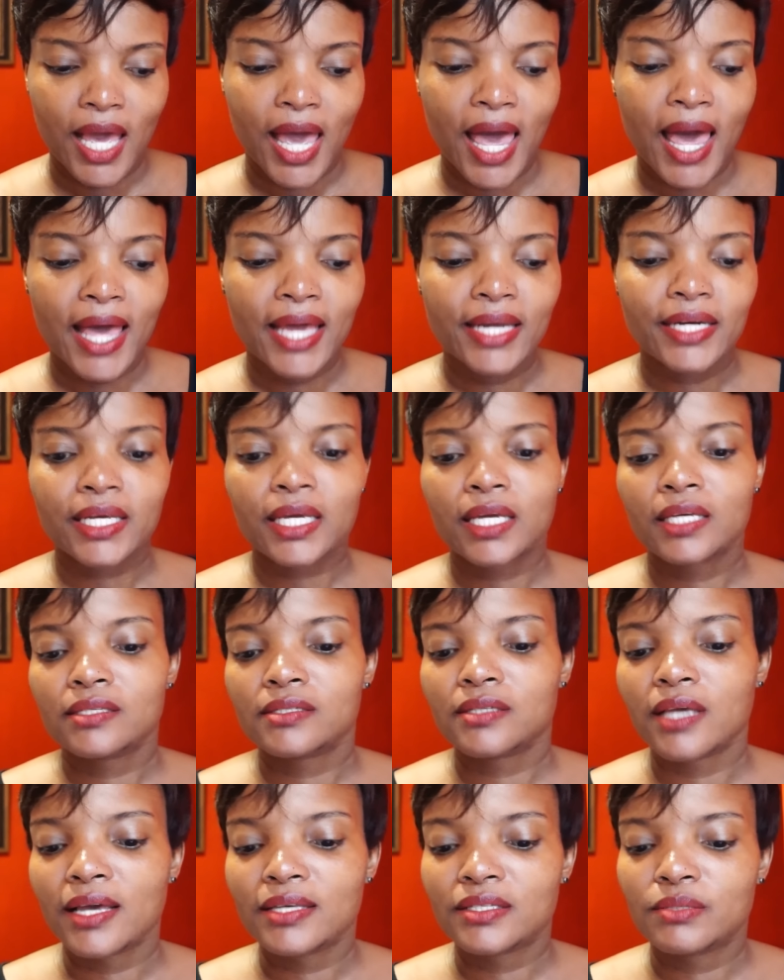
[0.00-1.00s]
And he
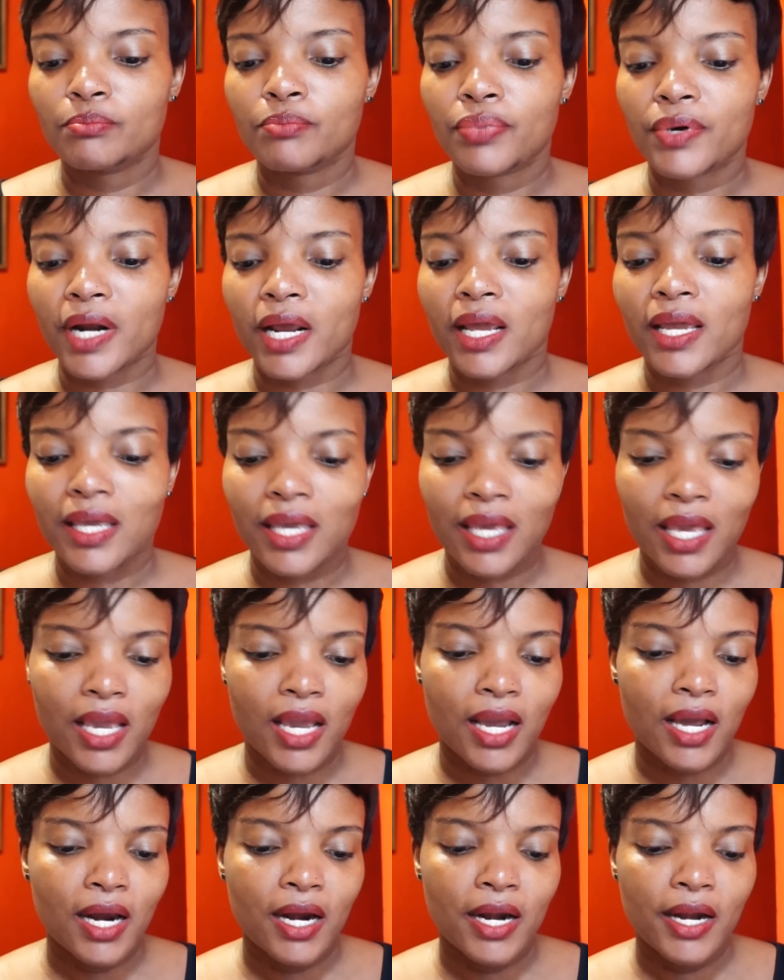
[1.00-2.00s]
says,
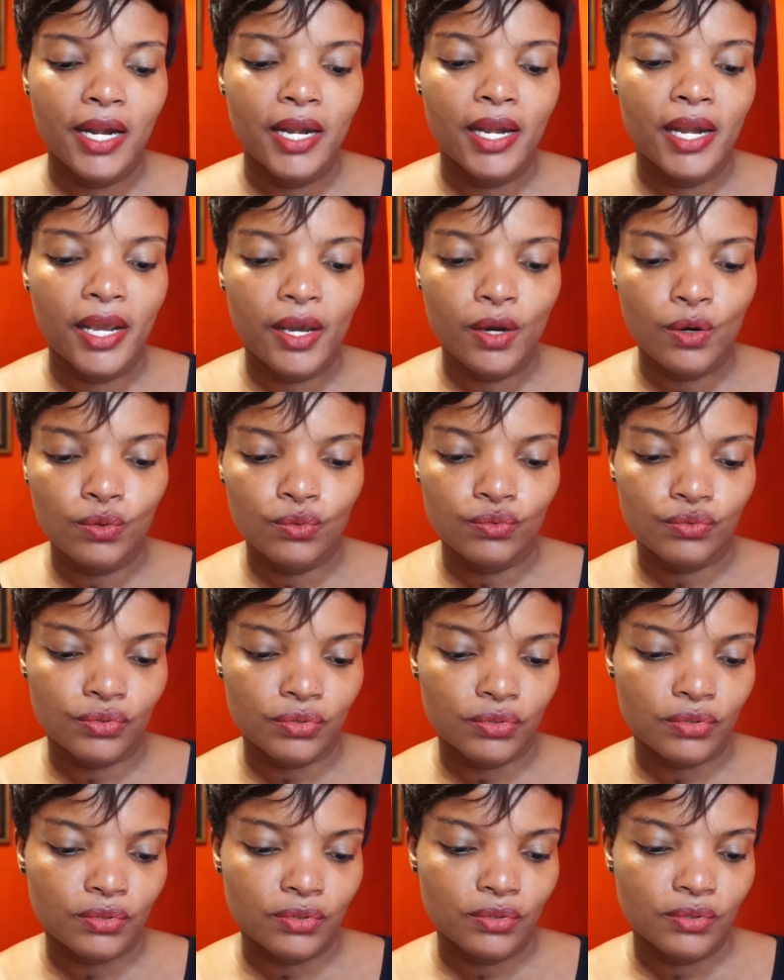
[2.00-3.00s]
breaking
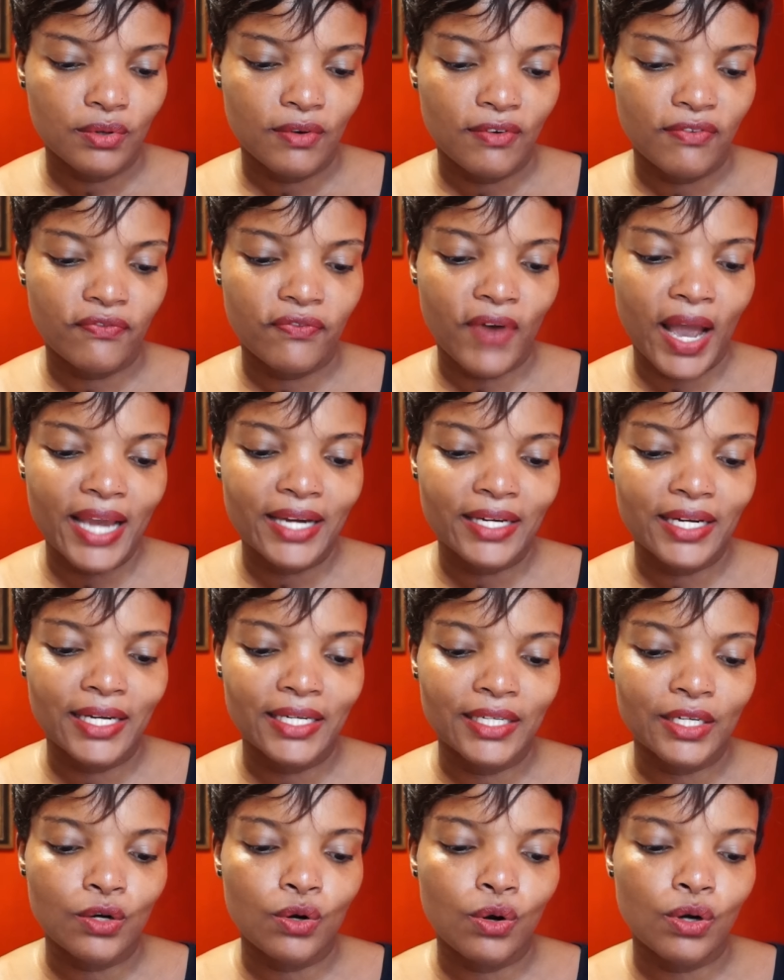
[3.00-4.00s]
news,
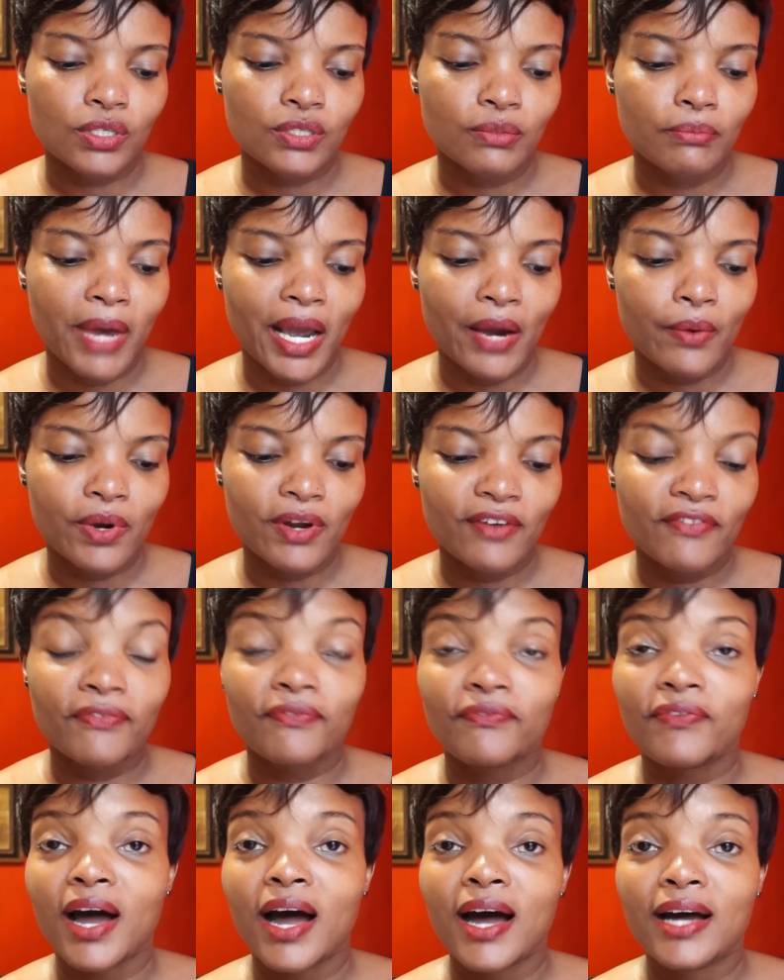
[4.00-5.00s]
finally got my
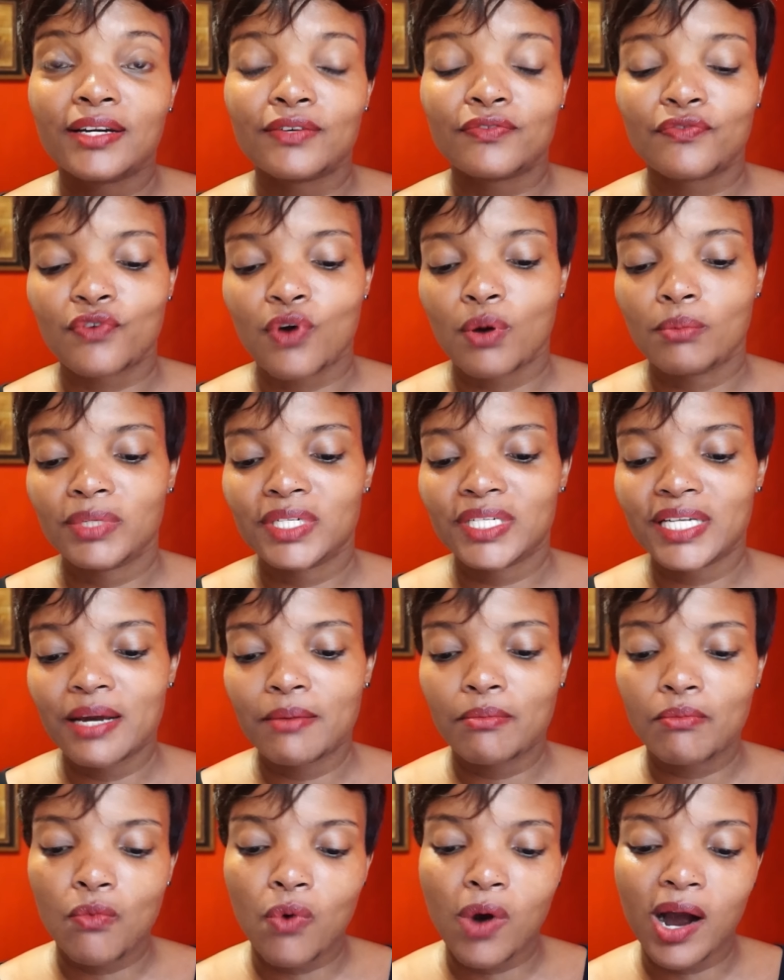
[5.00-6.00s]
refund from Dee
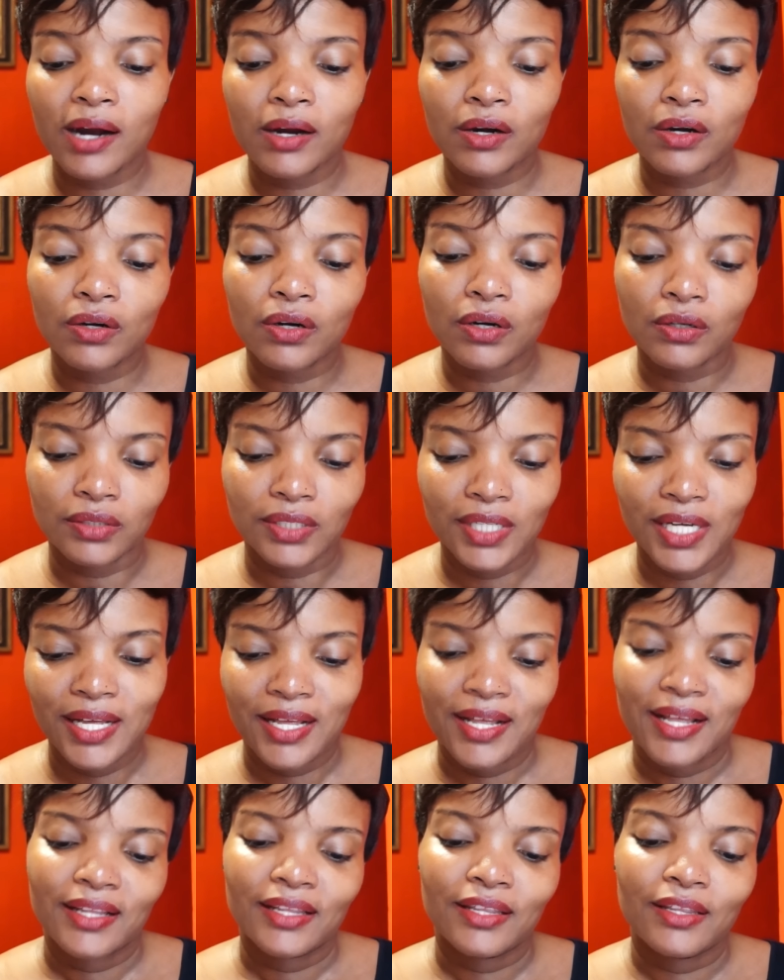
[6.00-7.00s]
Mwango,
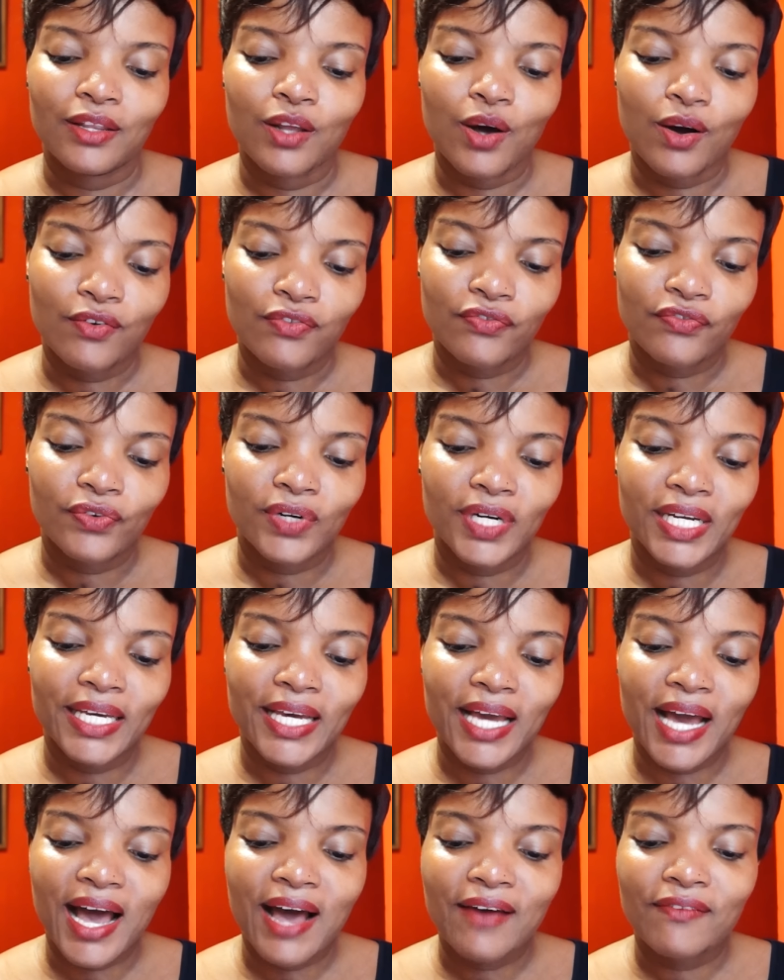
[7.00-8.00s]

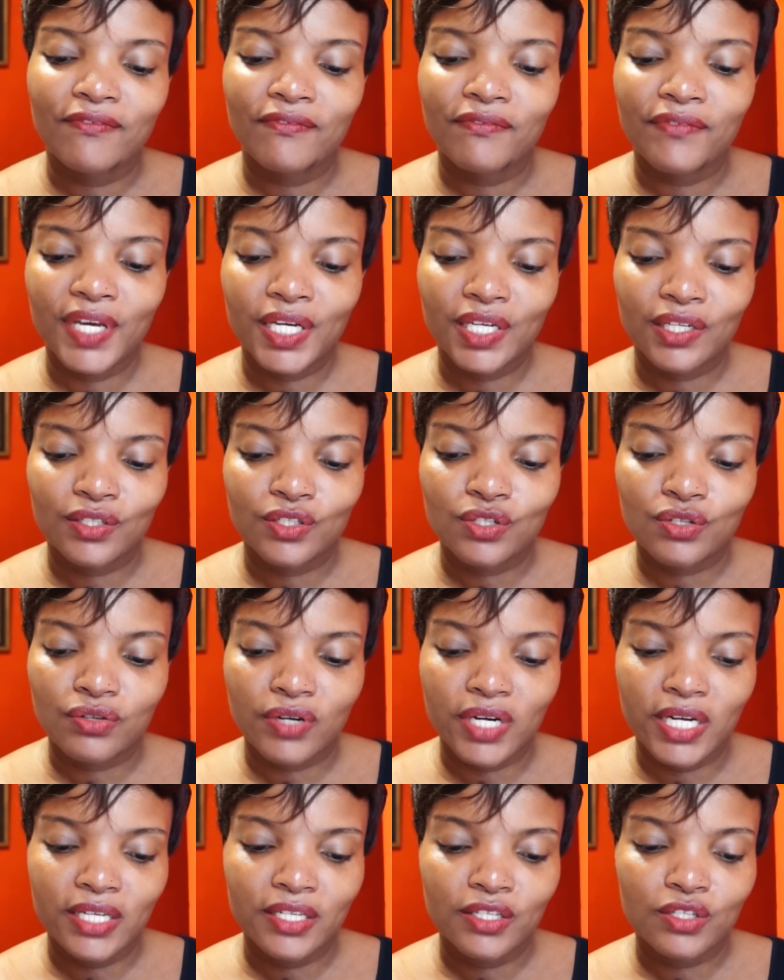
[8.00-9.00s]
lawfully a
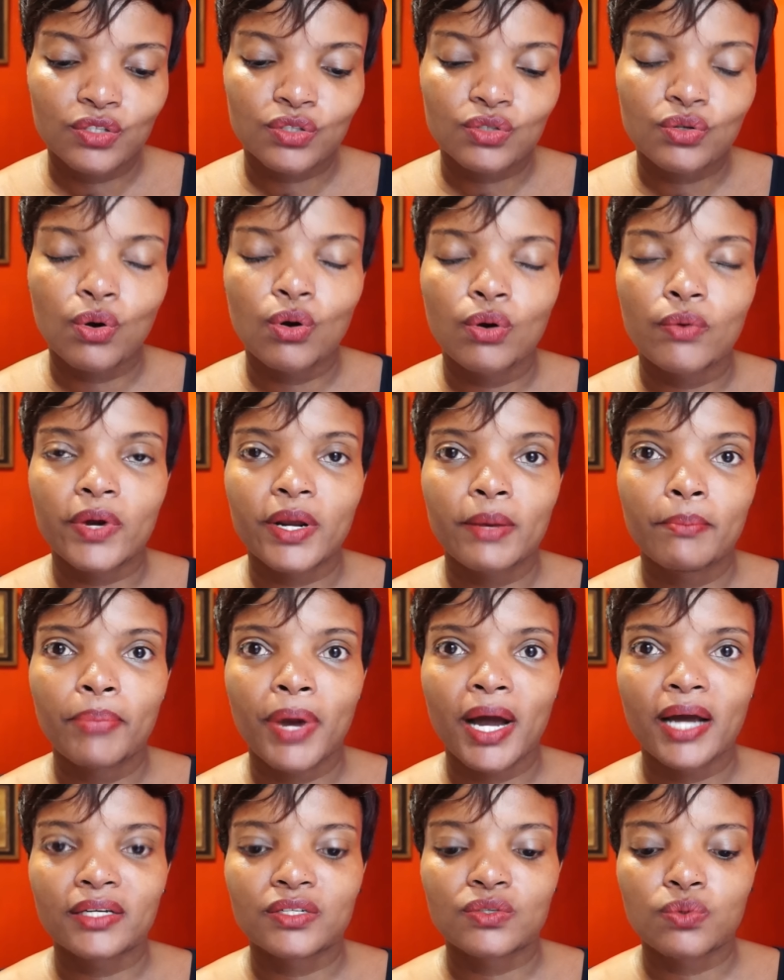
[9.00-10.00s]
victory story
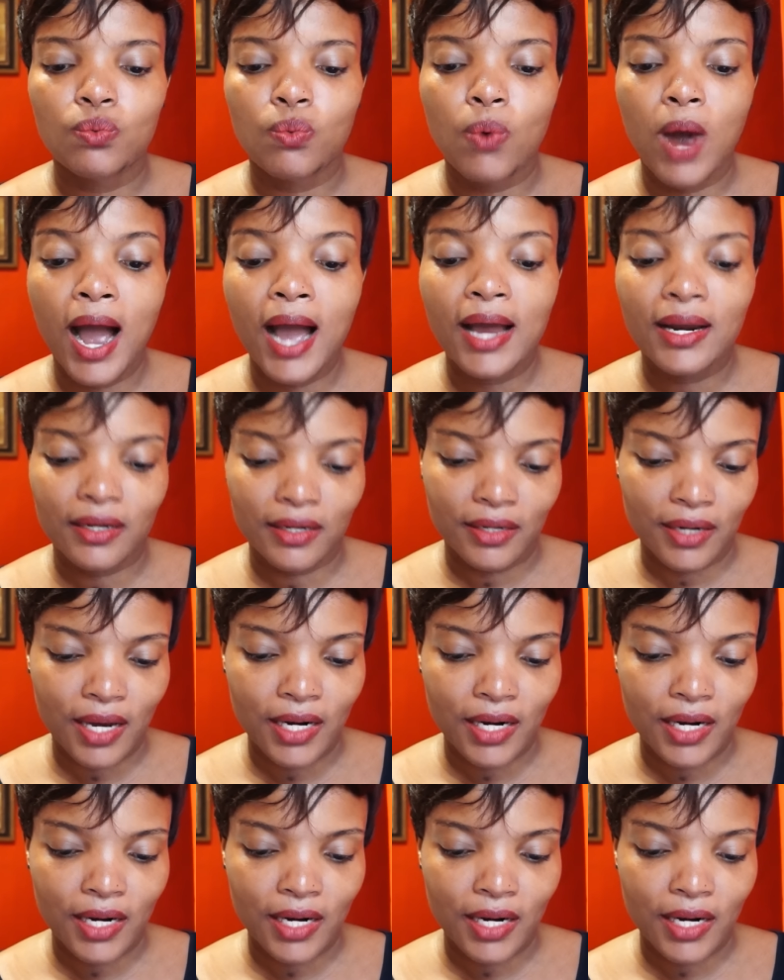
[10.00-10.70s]
part 1.